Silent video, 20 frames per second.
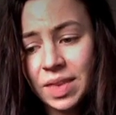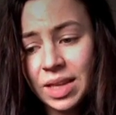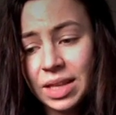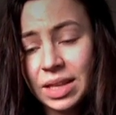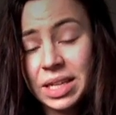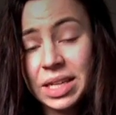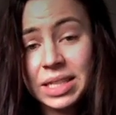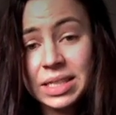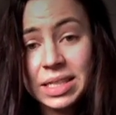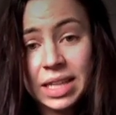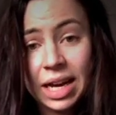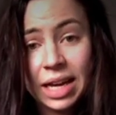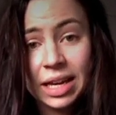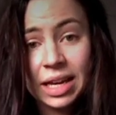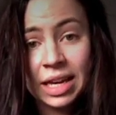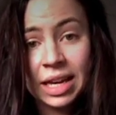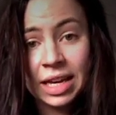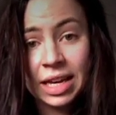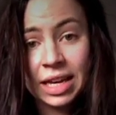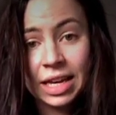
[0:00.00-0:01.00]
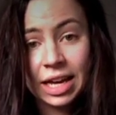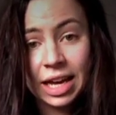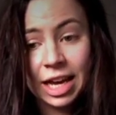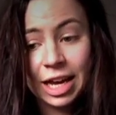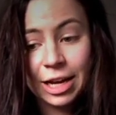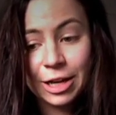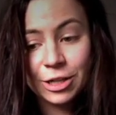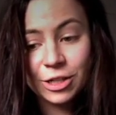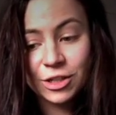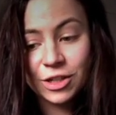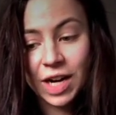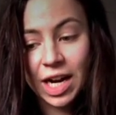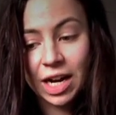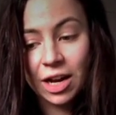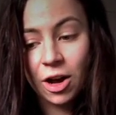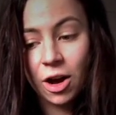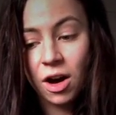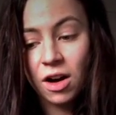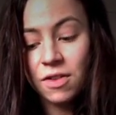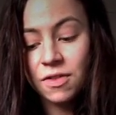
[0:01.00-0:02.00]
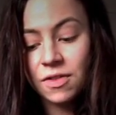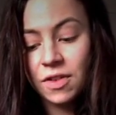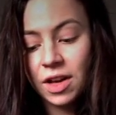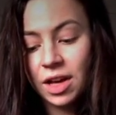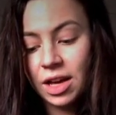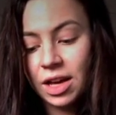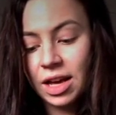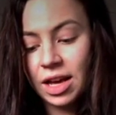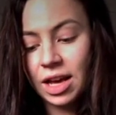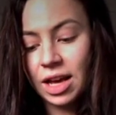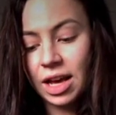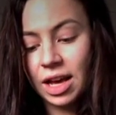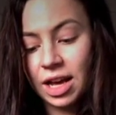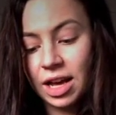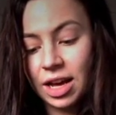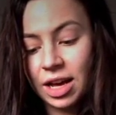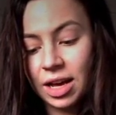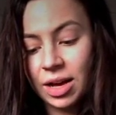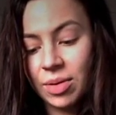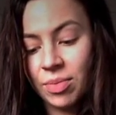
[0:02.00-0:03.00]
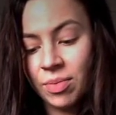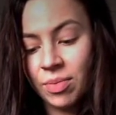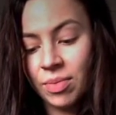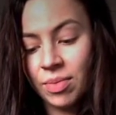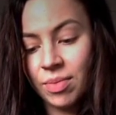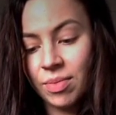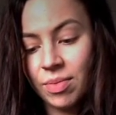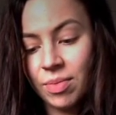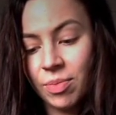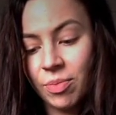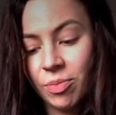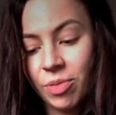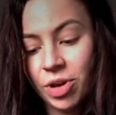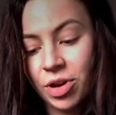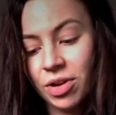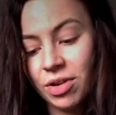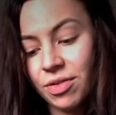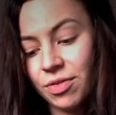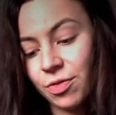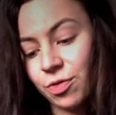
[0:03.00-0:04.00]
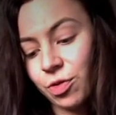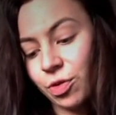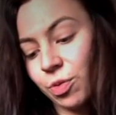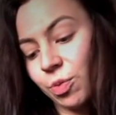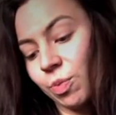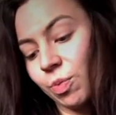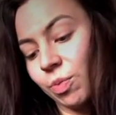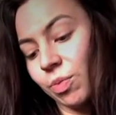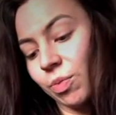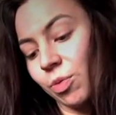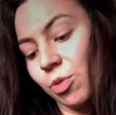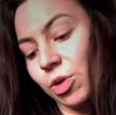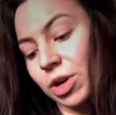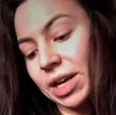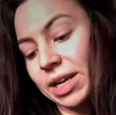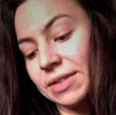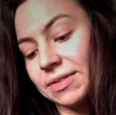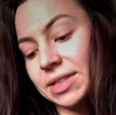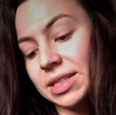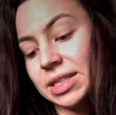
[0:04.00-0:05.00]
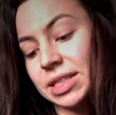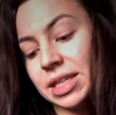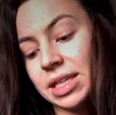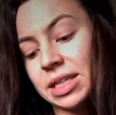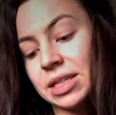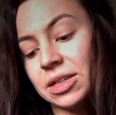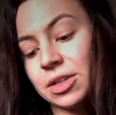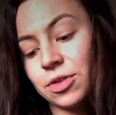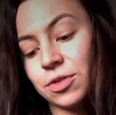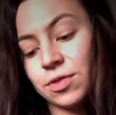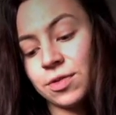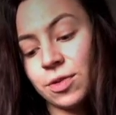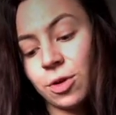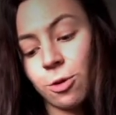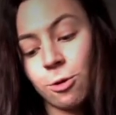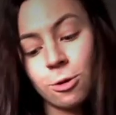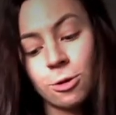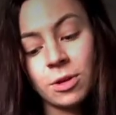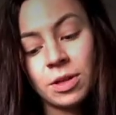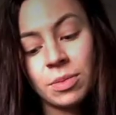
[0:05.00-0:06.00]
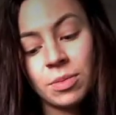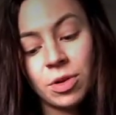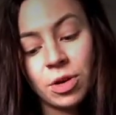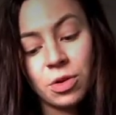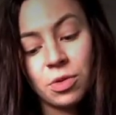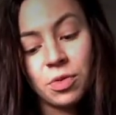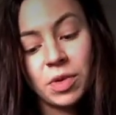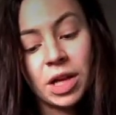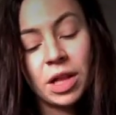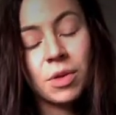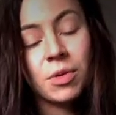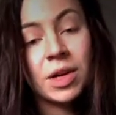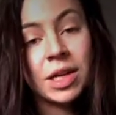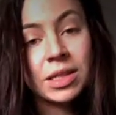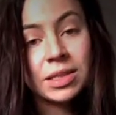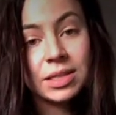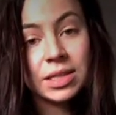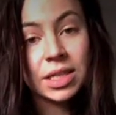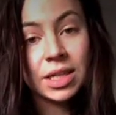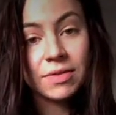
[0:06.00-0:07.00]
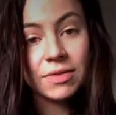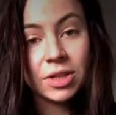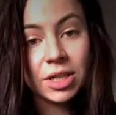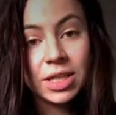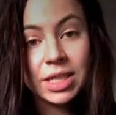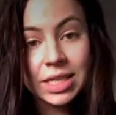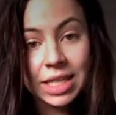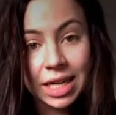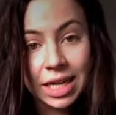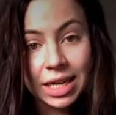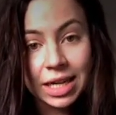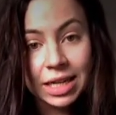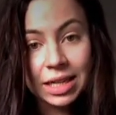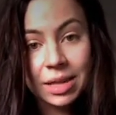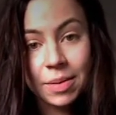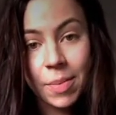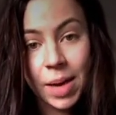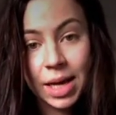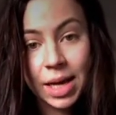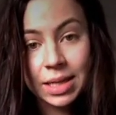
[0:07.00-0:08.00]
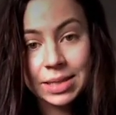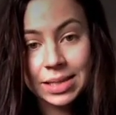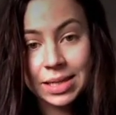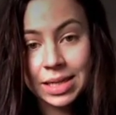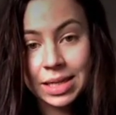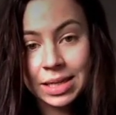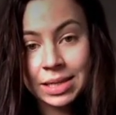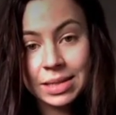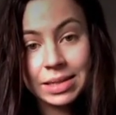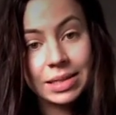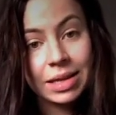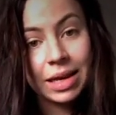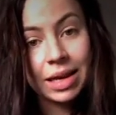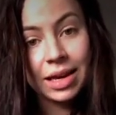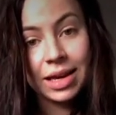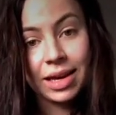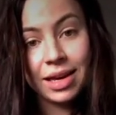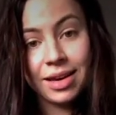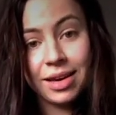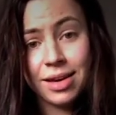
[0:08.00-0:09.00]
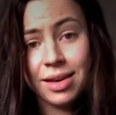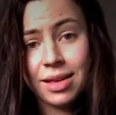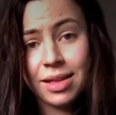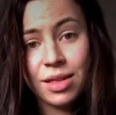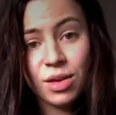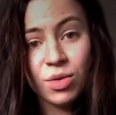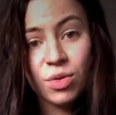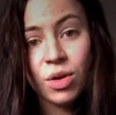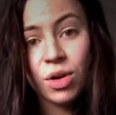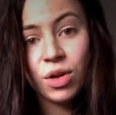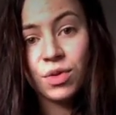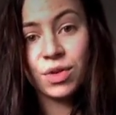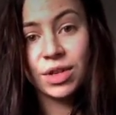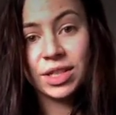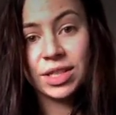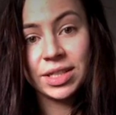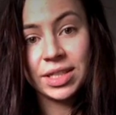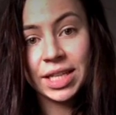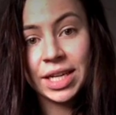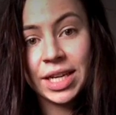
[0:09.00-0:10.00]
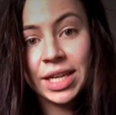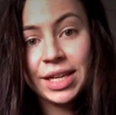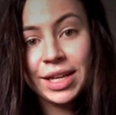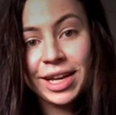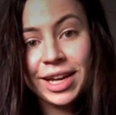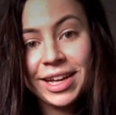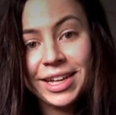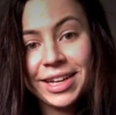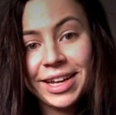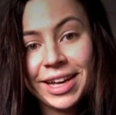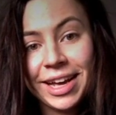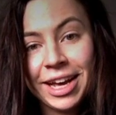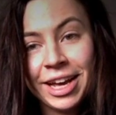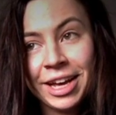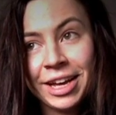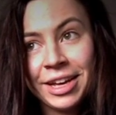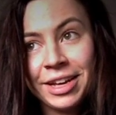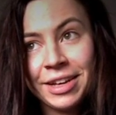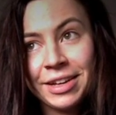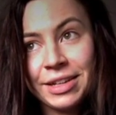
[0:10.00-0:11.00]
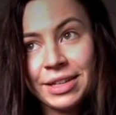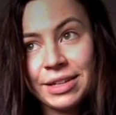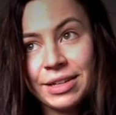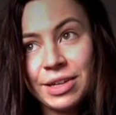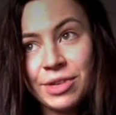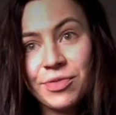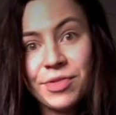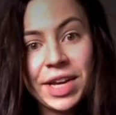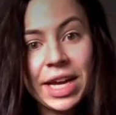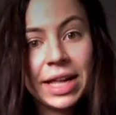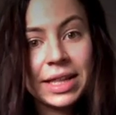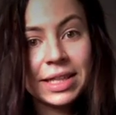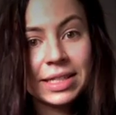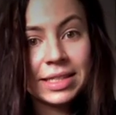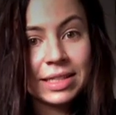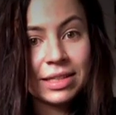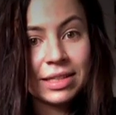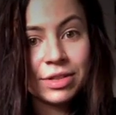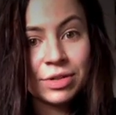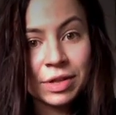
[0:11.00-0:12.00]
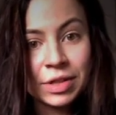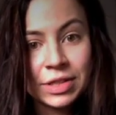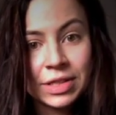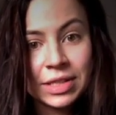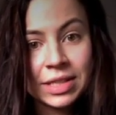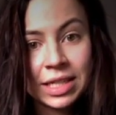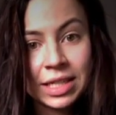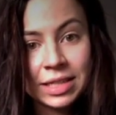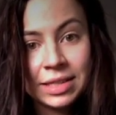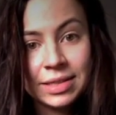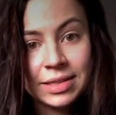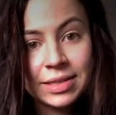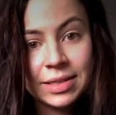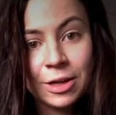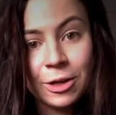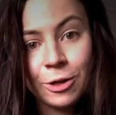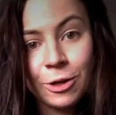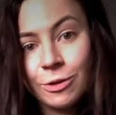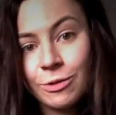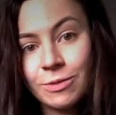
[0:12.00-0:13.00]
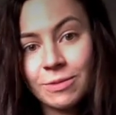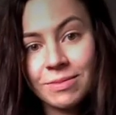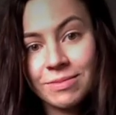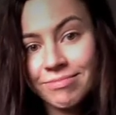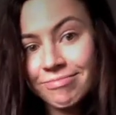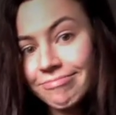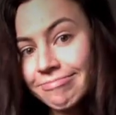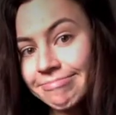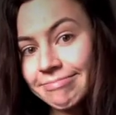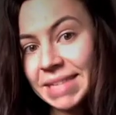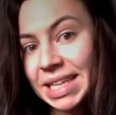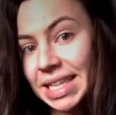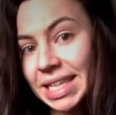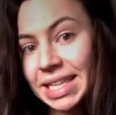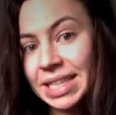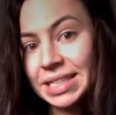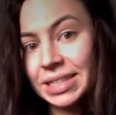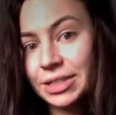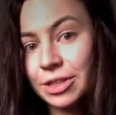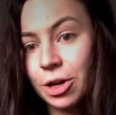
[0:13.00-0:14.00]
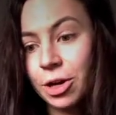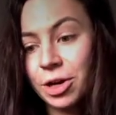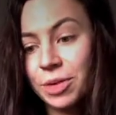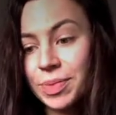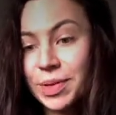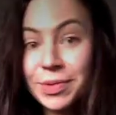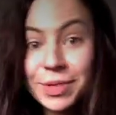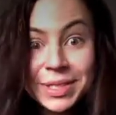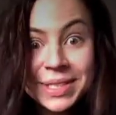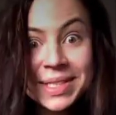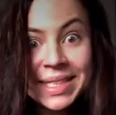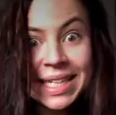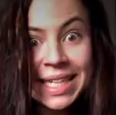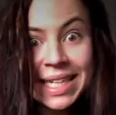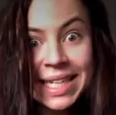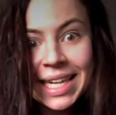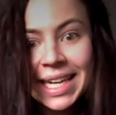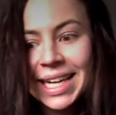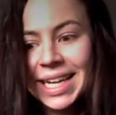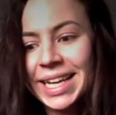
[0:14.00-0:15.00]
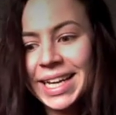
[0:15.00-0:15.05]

the entire uh, track off. Um, but from what I've seen of all the model railways that I've looked at in the magazines, they're all rusty. Uh, in reality, they're rusty, so it's got to be rusty.